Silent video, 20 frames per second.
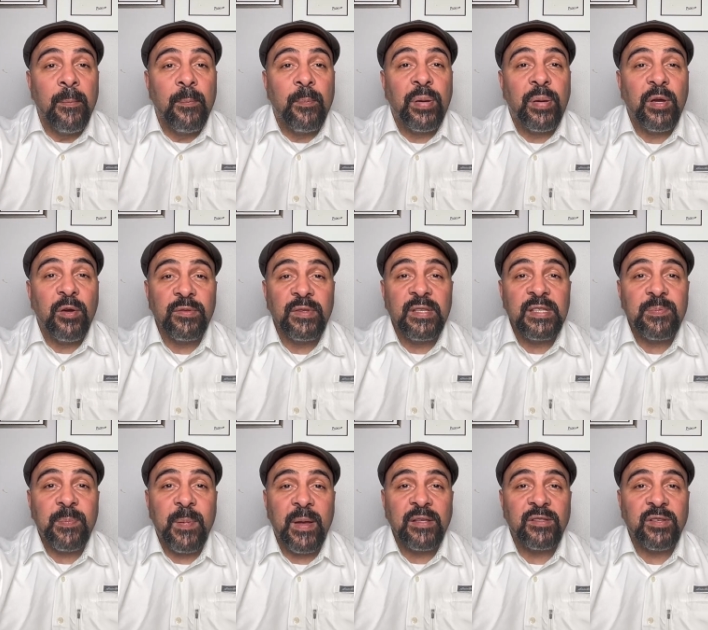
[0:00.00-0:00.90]
Pill
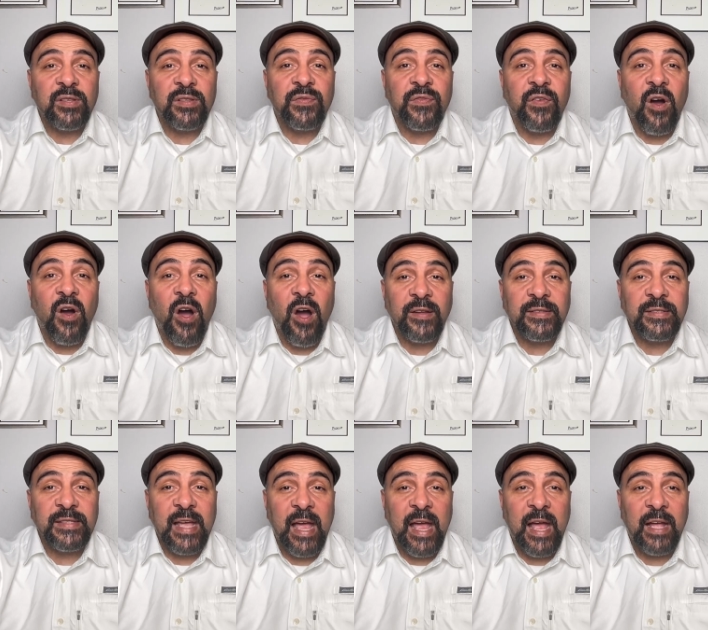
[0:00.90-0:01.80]
dispensers for hard
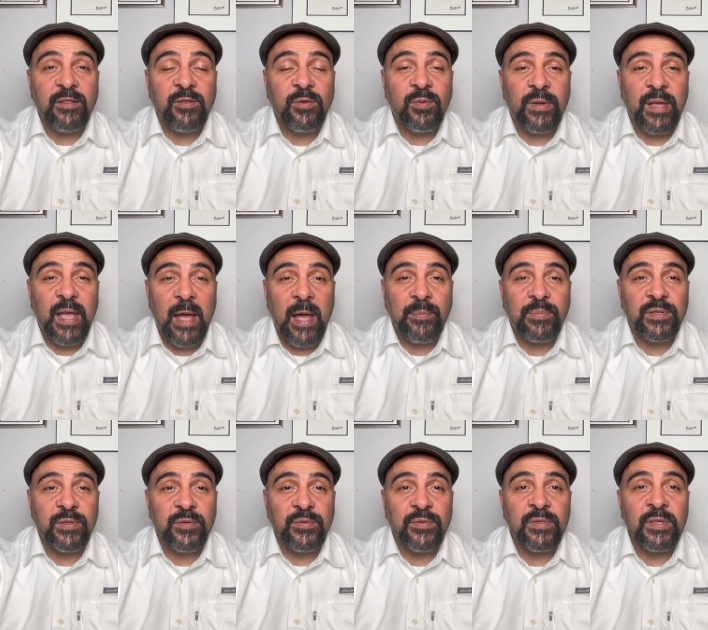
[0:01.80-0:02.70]
to handle
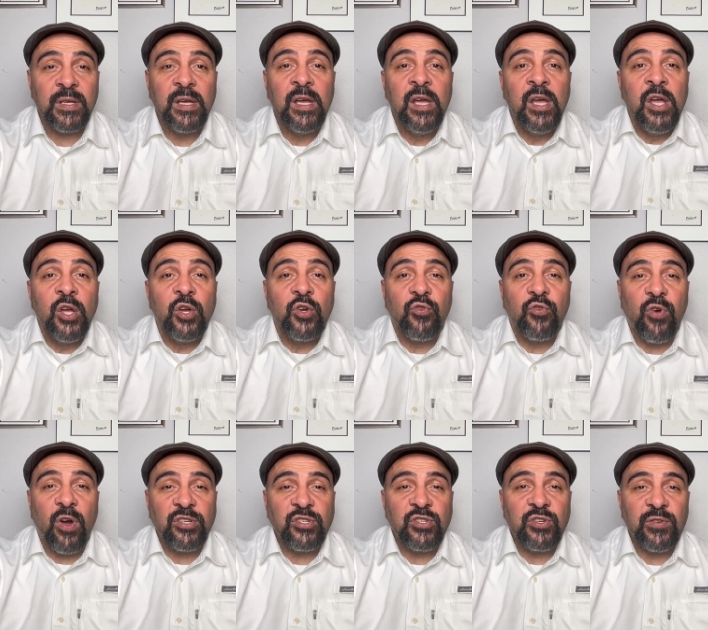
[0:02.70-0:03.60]
capsules,
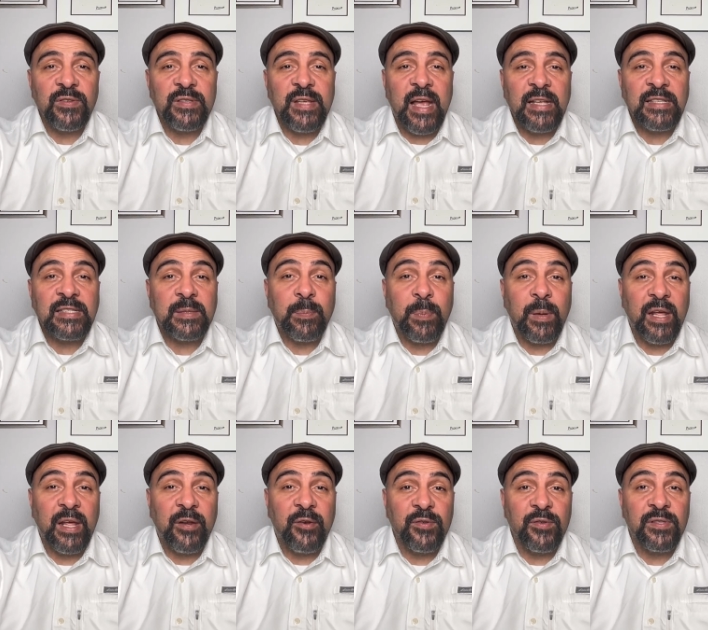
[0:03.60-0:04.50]
crushers and
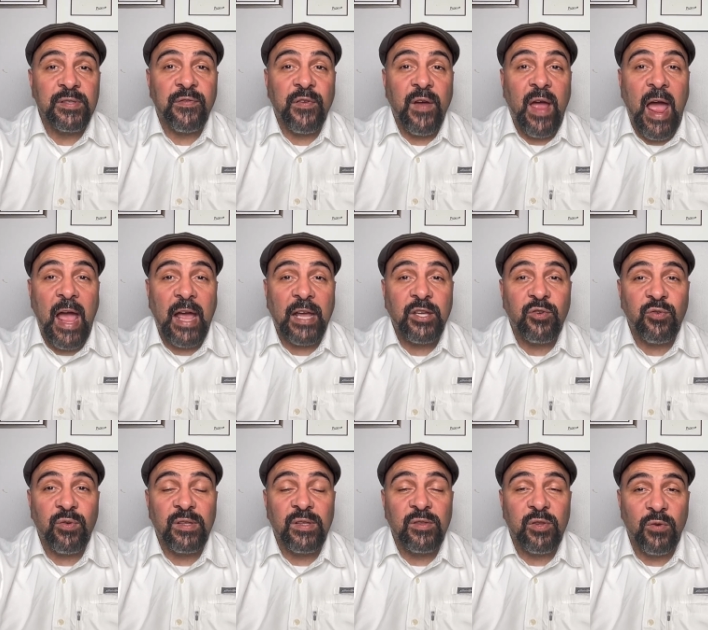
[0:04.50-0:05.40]
splitters for
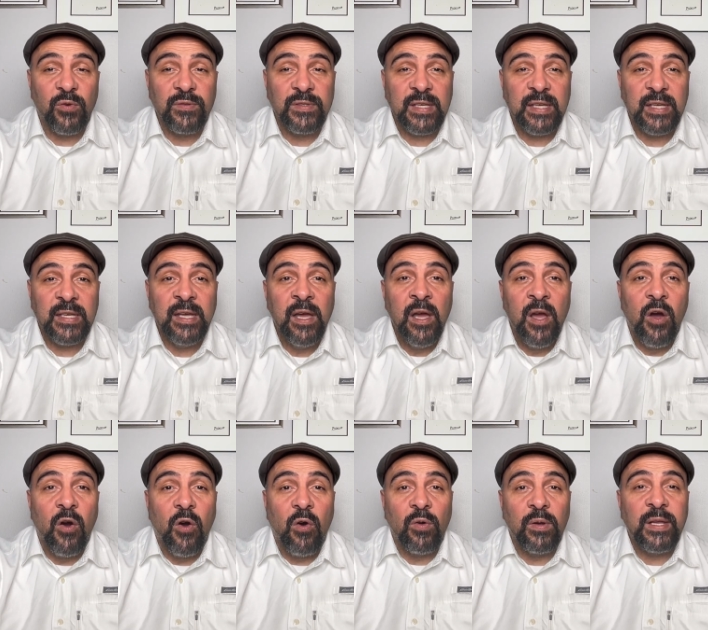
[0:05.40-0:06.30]
accurate dosing
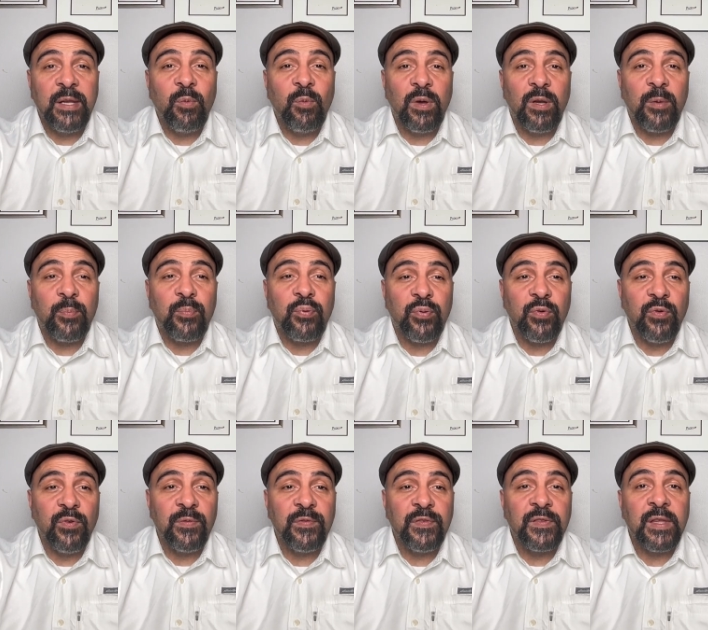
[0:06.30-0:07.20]
only when
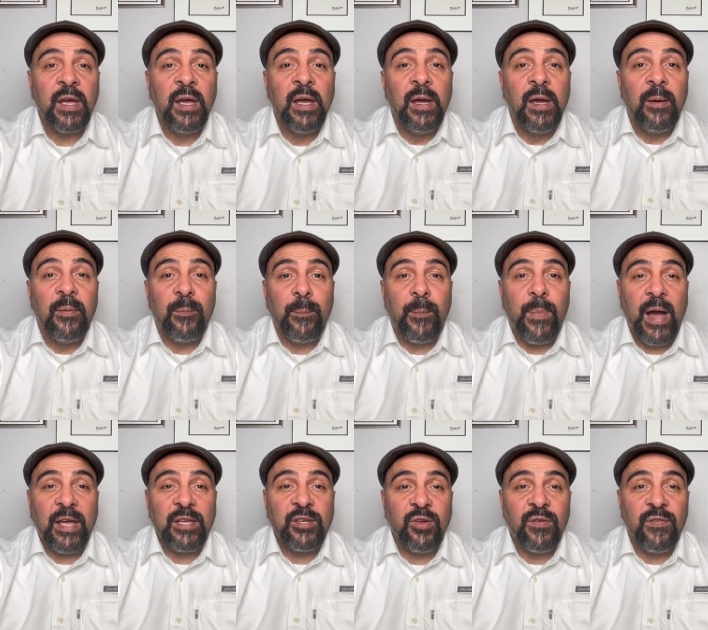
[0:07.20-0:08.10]
approved
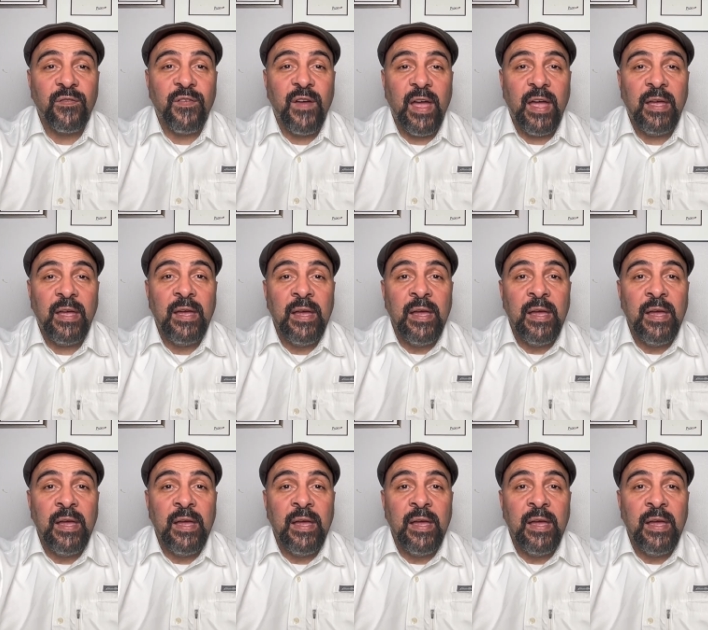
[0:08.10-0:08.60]
by your vet,